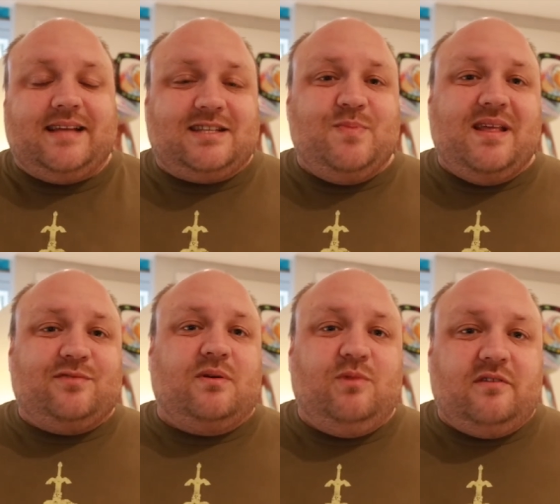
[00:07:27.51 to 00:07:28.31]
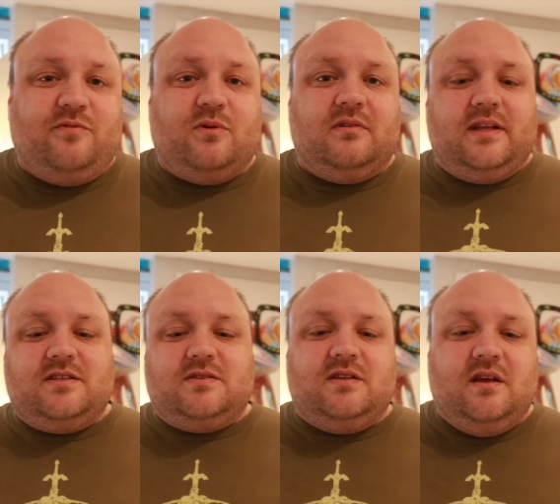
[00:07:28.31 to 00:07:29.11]
me. That's what I'm looking for.
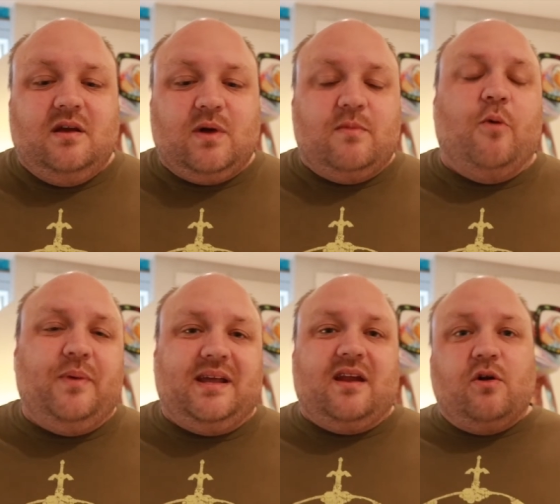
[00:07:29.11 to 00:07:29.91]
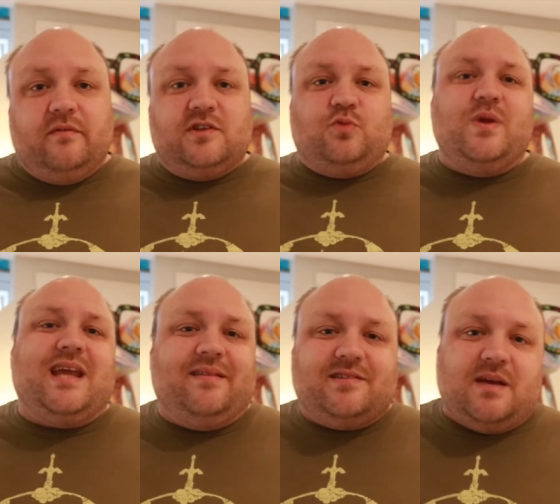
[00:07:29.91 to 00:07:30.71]
That's what I'm hoping to get out of this
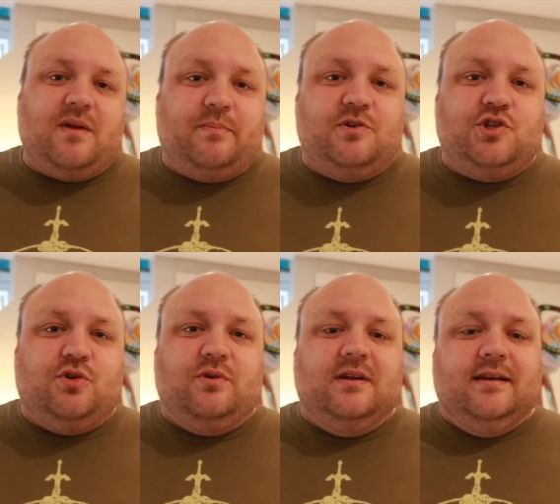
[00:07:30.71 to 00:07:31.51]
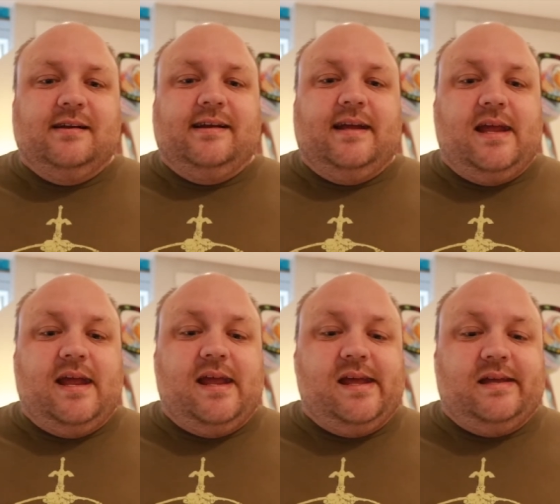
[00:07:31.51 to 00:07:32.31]
weekend that's coming up in June.
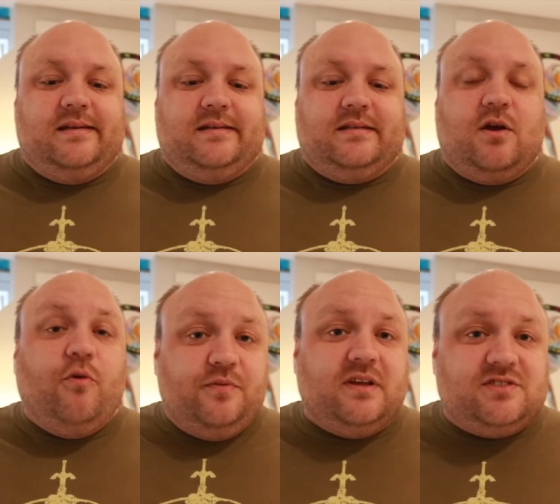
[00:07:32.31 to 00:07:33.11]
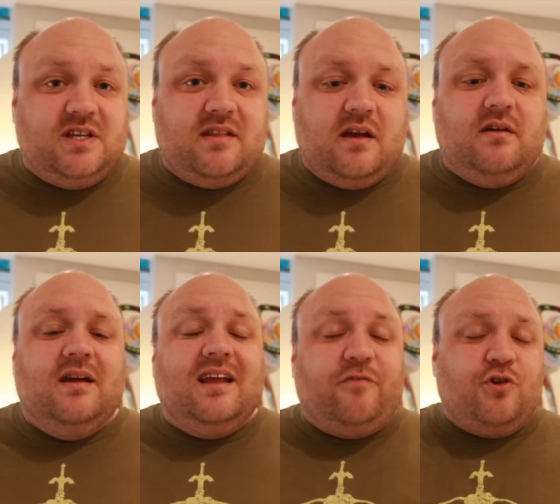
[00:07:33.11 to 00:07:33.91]
And hopefully I'll see you there.
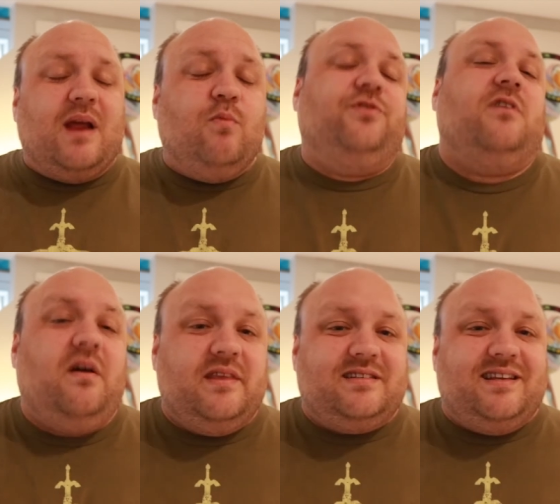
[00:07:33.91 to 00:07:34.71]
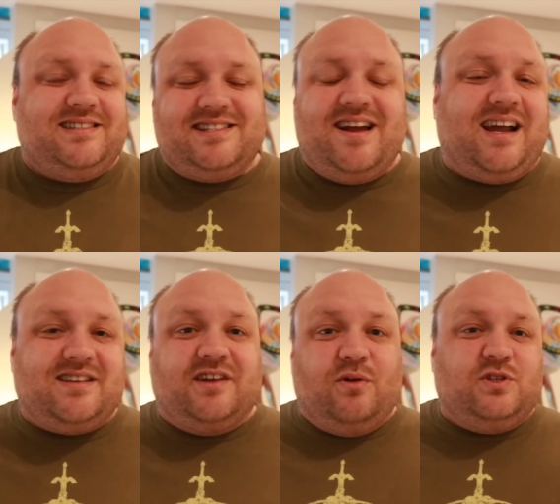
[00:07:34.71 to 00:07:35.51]
If your name wasn't on this list, it's not because
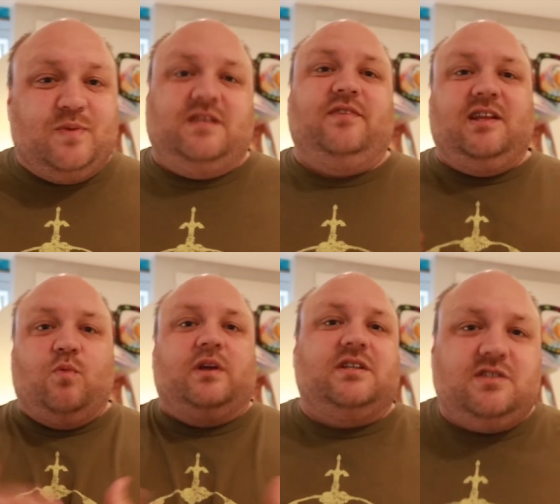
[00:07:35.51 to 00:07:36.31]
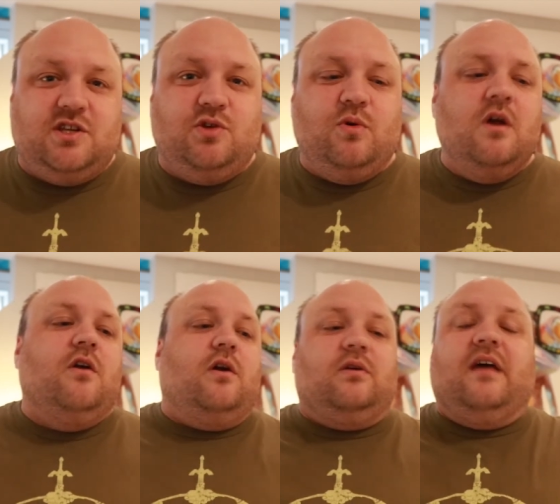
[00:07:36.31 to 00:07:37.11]
I don't specifically want to see you
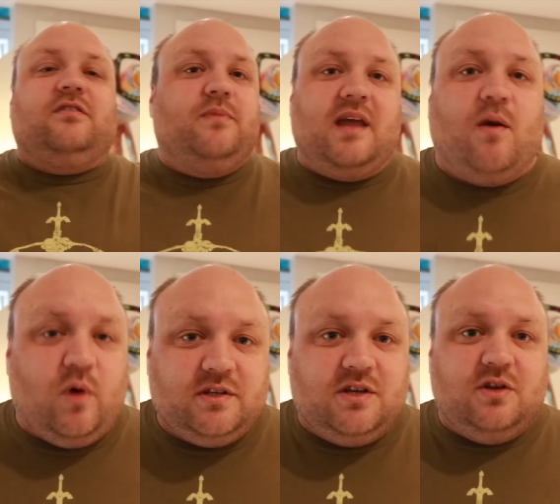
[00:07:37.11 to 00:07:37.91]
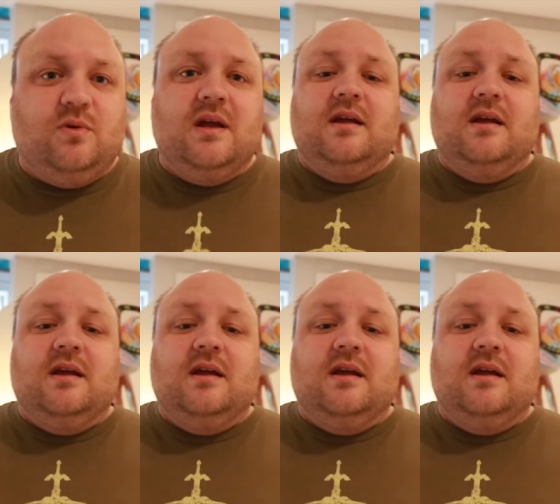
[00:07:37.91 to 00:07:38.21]
or I don't have something I want to do.